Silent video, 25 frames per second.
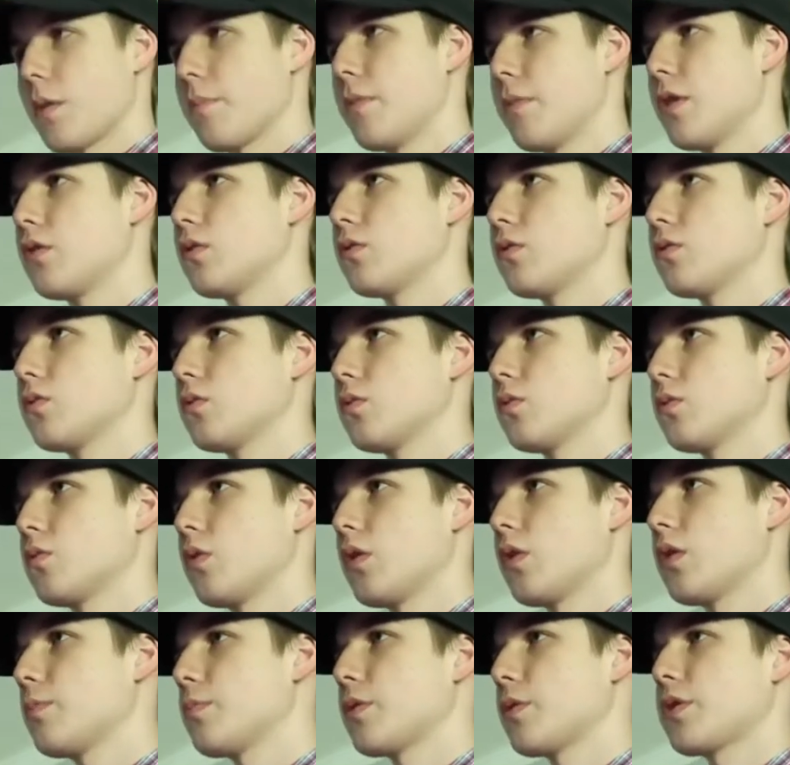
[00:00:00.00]
am in.
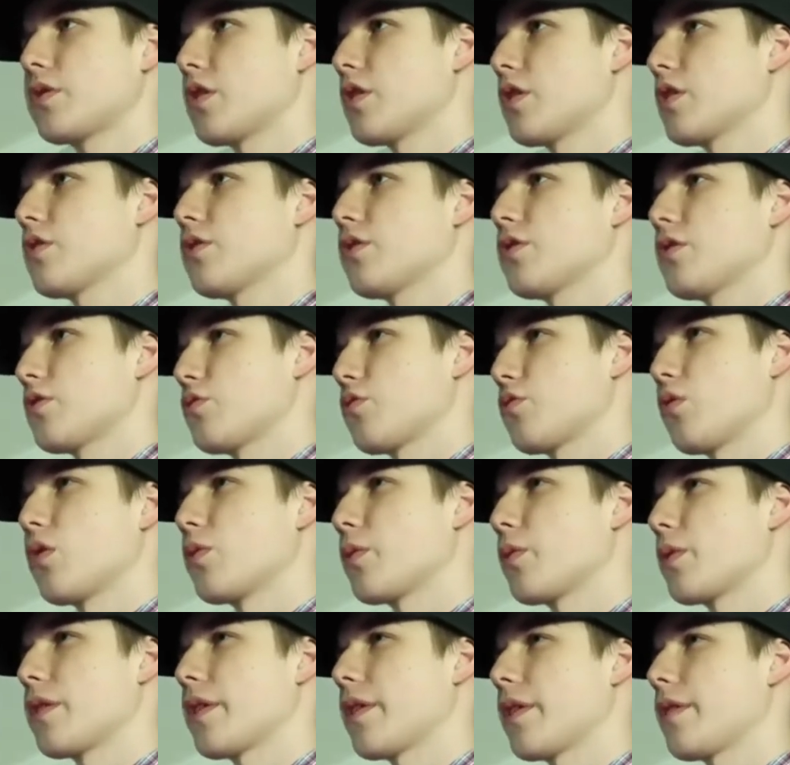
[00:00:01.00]
What in particular is wrong
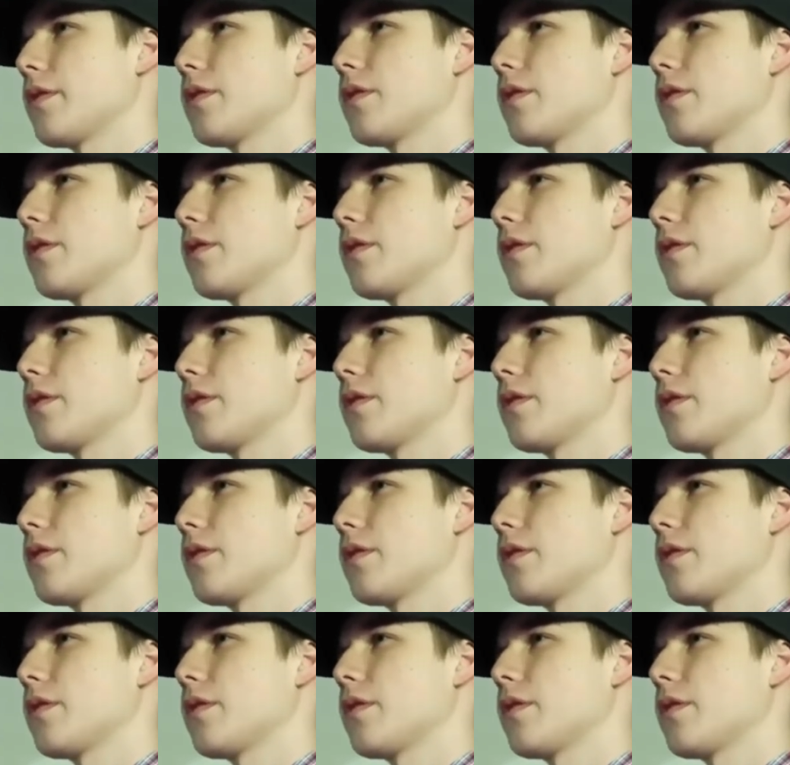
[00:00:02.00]
with it?